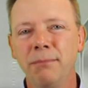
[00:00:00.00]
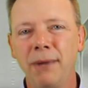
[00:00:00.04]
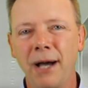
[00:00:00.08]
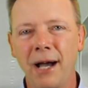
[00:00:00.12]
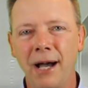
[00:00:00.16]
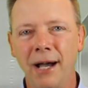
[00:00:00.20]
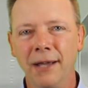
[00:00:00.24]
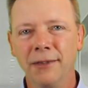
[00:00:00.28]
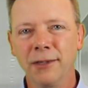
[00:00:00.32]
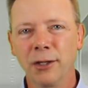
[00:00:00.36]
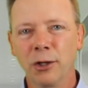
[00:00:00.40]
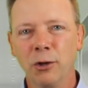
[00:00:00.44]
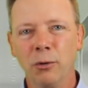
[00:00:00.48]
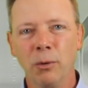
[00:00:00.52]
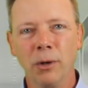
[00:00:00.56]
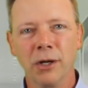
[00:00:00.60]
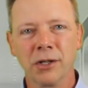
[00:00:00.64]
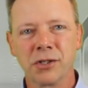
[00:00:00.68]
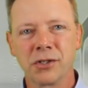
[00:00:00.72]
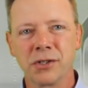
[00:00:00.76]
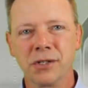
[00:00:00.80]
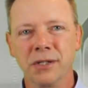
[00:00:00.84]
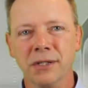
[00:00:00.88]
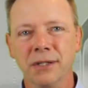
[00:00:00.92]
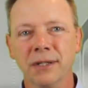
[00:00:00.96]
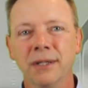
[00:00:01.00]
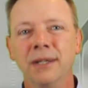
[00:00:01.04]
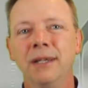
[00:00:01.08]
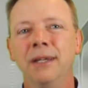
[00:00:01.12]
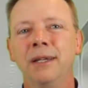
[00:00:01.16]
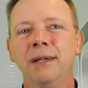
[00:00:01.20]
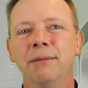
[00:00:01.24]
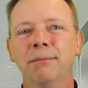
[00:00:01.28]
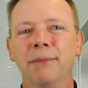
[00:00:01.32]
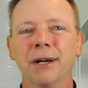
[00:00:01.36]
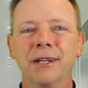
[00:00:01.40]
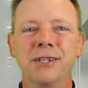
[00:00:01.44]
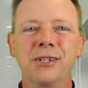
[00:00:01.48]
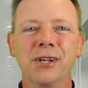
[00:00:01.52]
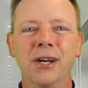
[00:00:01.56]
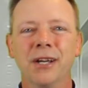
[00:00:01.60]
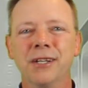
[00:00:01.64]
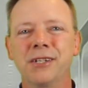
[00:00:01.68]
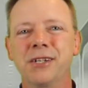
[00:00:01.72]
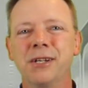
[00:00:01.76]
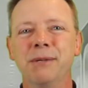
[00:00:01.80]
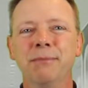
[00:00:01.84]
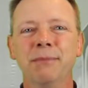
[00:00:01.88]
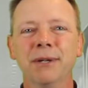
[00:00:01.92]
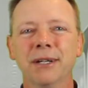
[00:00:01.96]
Behind the Question by
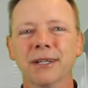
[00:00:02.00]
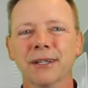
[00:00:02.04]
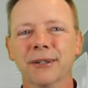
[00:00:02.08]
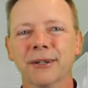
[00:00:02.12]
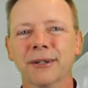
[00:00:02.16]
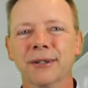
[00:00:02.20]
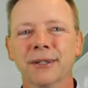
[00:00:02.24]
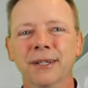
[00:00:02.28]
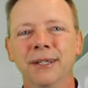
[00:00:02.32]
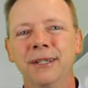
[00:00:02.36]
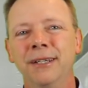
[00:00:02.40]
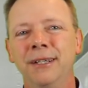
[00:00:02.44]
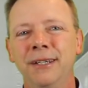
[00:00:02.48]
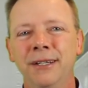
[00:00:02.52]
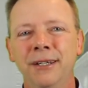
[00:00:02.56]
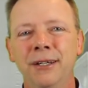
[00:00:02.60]
John G. Miller.